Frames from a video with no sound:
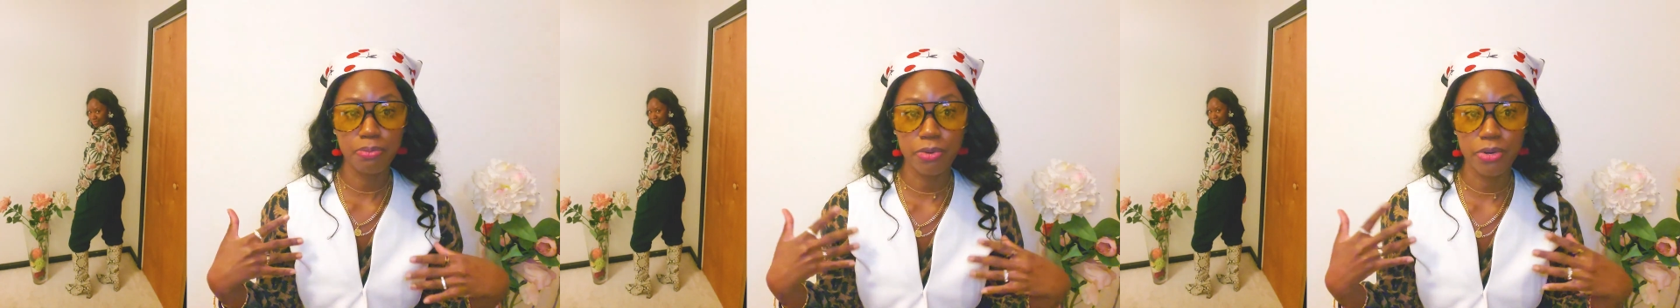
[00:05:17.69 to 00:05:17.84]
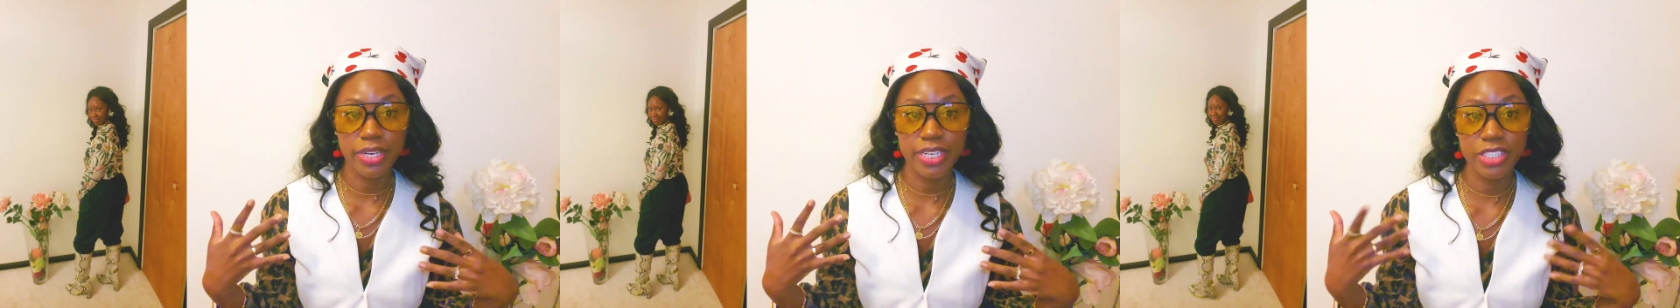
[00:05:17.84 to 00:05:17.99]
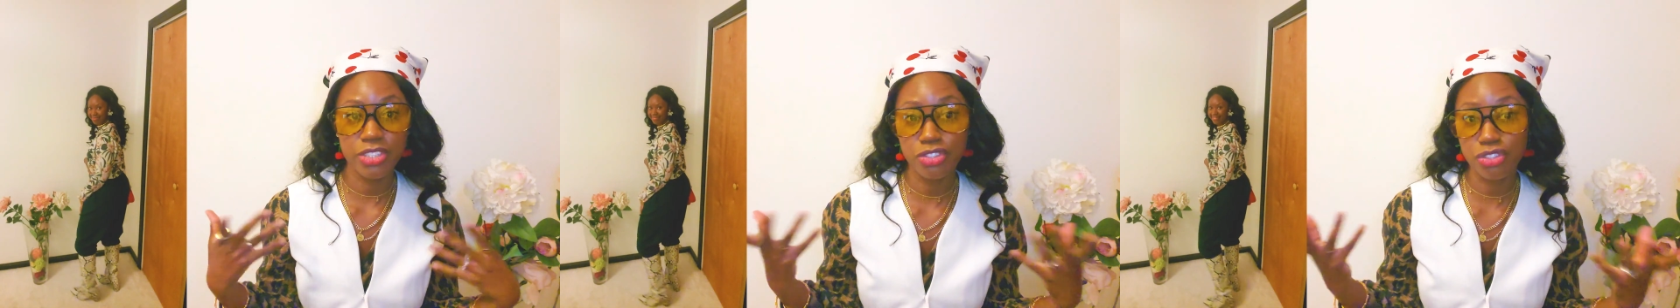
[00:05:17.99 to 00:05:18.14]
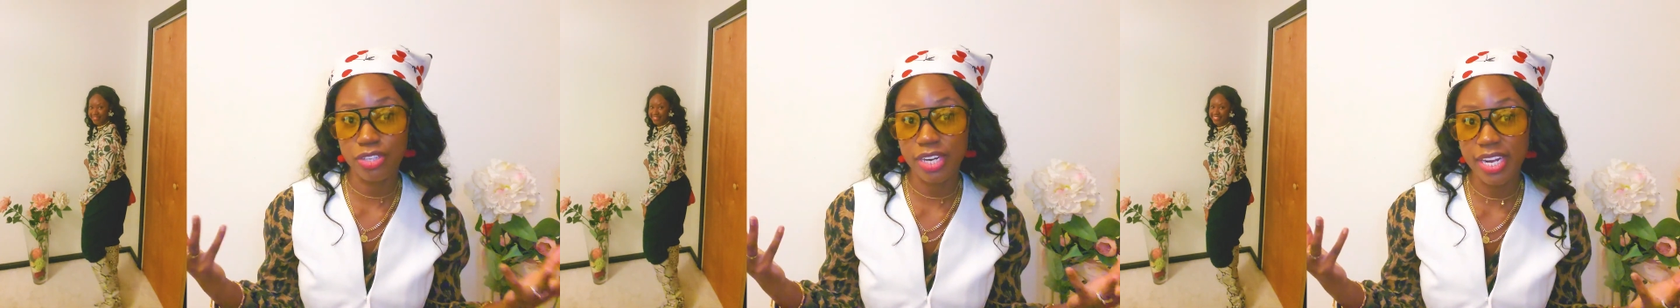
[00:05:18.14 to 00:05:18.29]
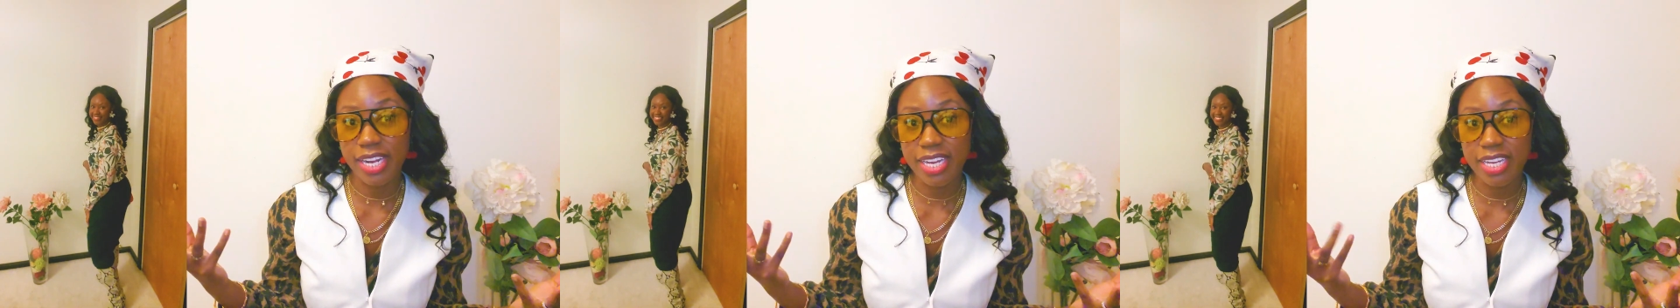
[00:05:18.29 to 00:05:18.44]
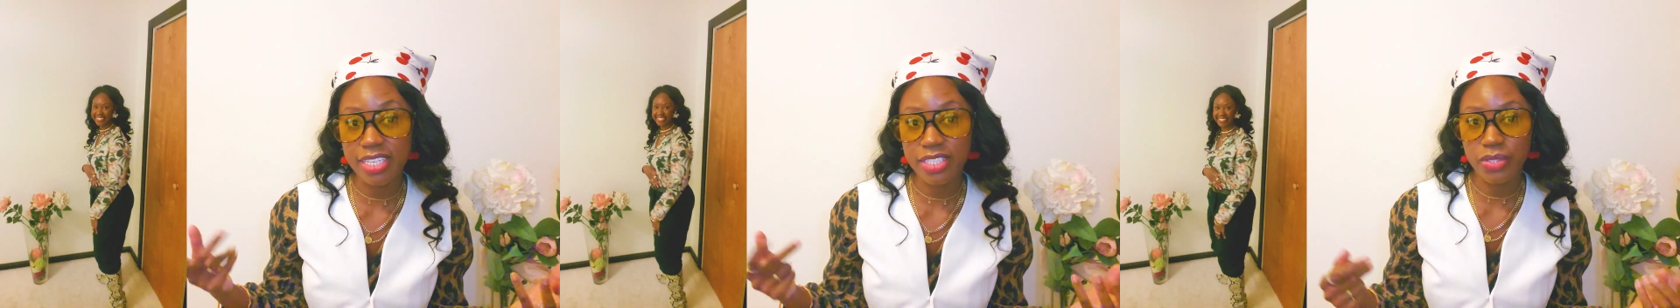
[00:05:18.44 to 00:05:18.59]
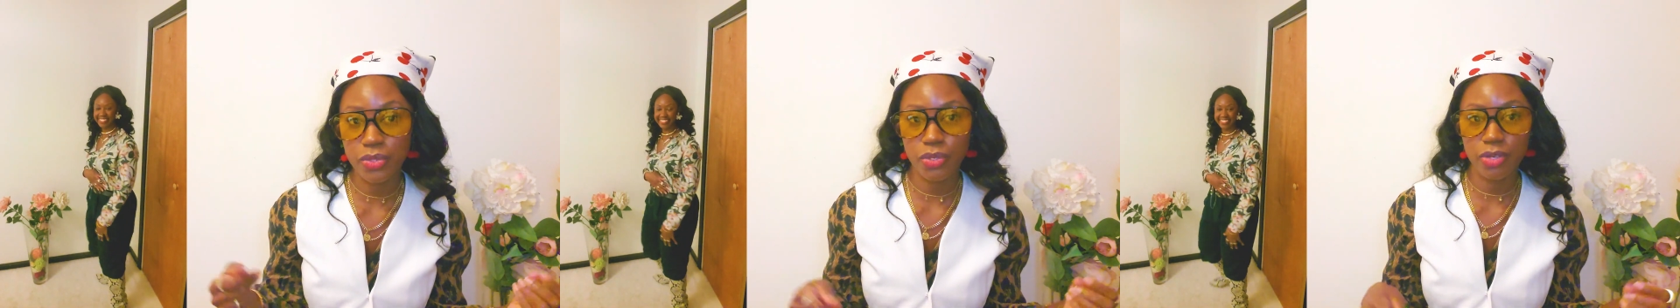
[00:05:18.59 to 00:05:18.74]
print
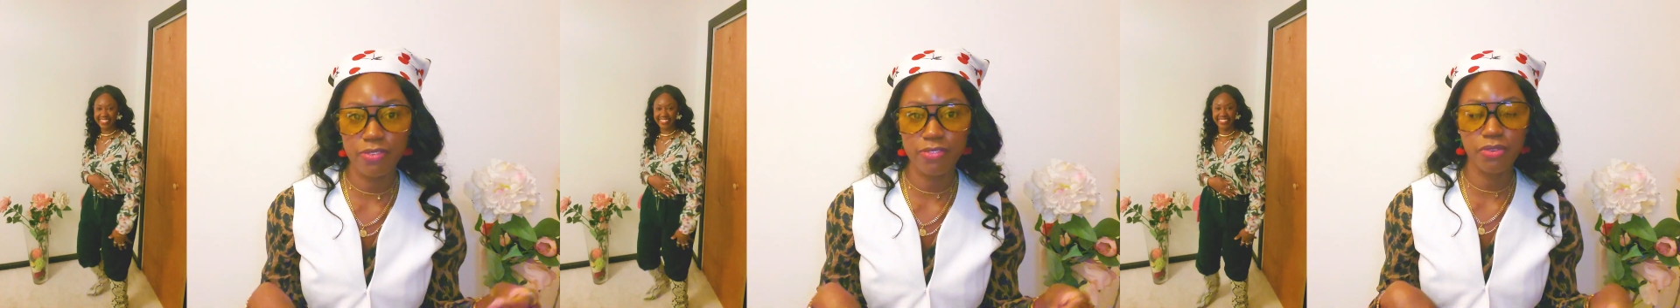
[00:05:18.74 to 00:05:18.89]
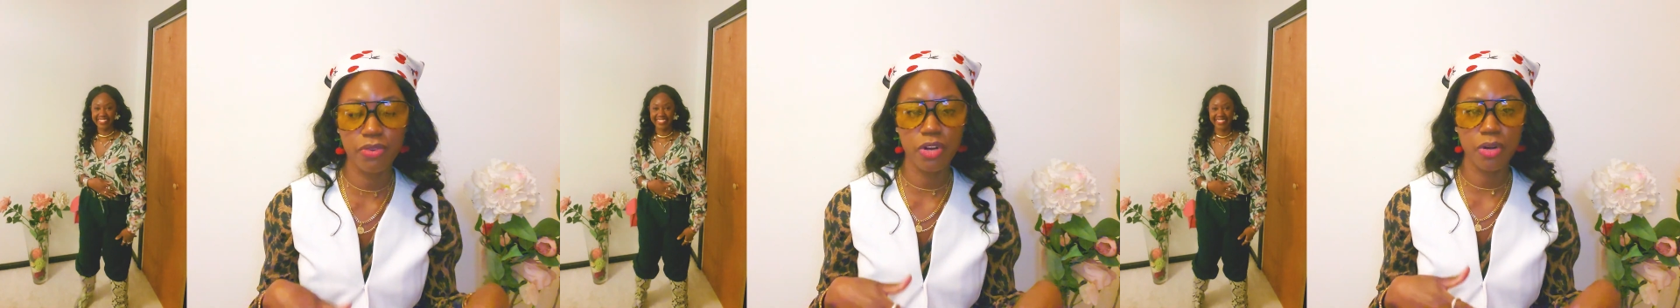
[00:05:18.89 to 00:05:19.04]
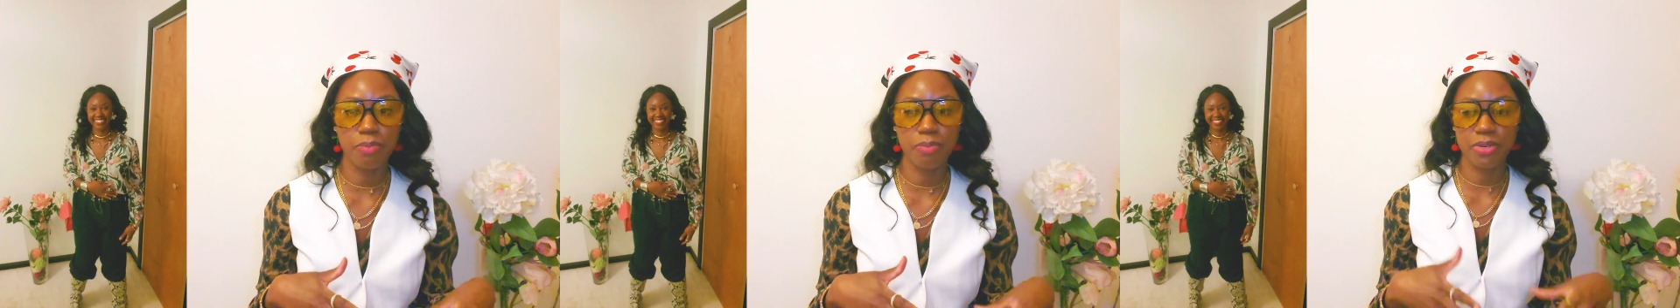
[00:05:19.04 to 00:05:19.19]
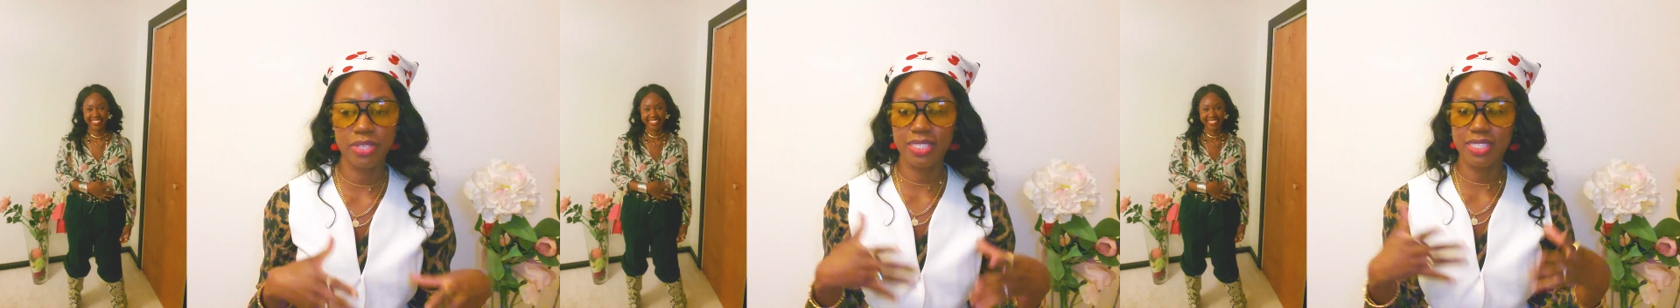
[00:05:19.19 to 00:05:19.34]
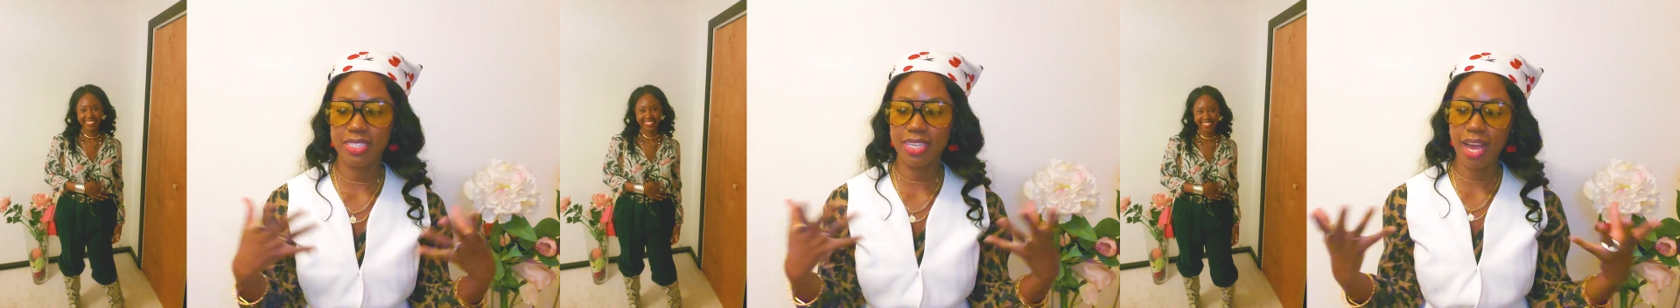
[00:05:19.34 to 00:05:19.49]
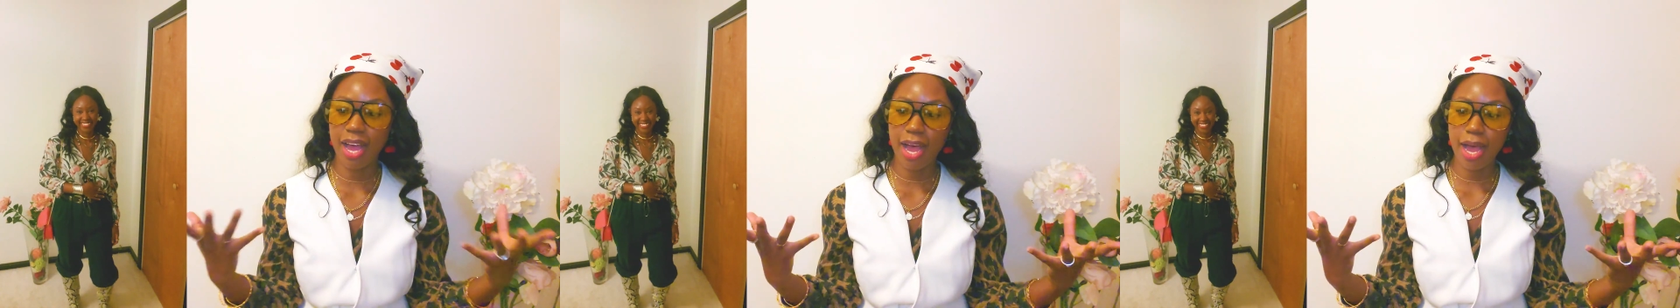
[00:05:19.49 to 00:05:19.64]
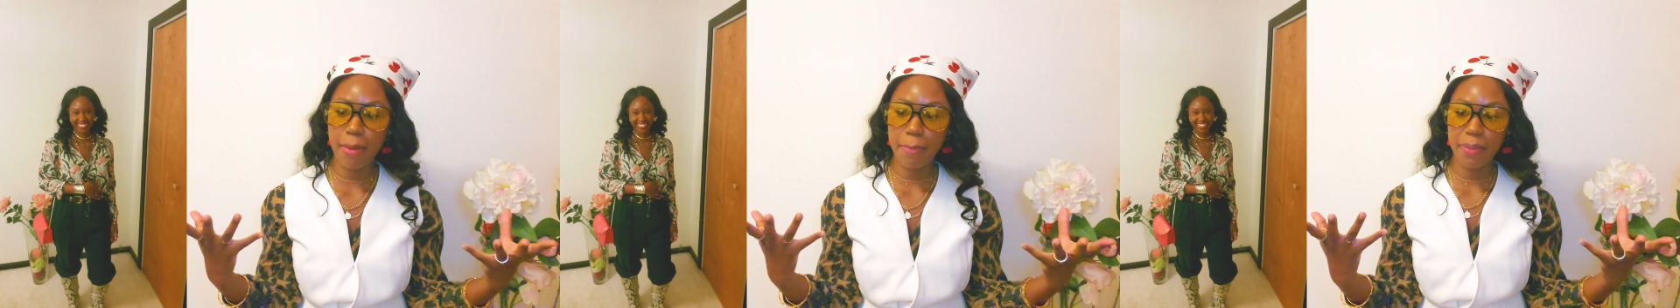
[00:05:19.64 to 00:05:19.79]
dress or a floral print
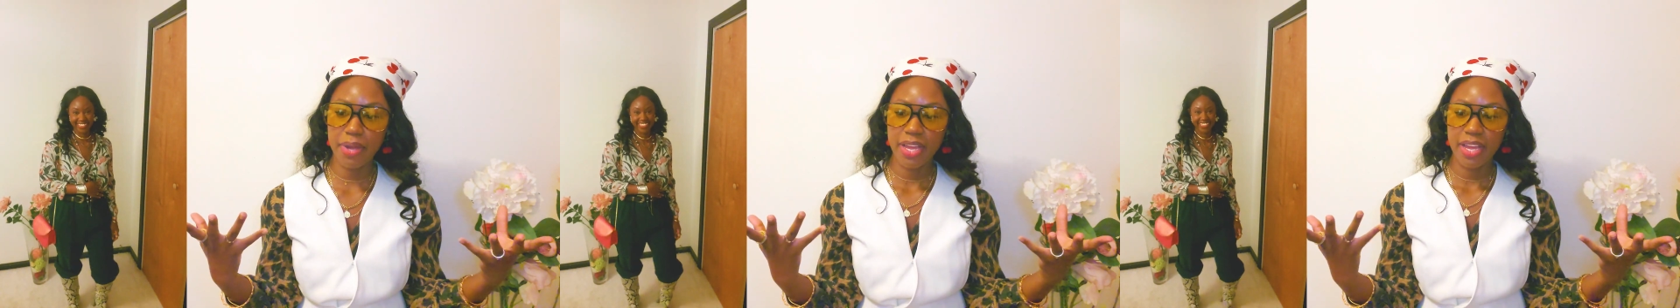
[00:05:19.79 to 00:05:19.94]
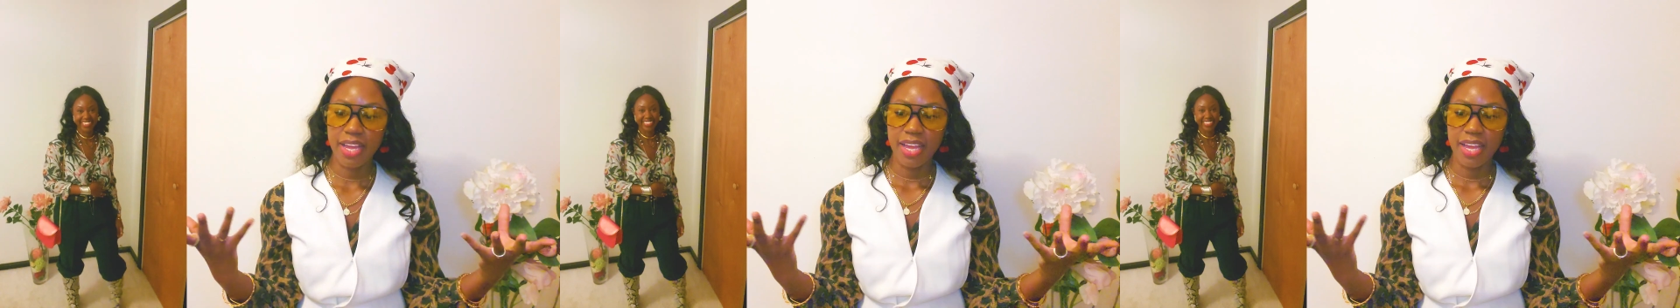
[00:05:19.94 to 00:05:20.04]
top,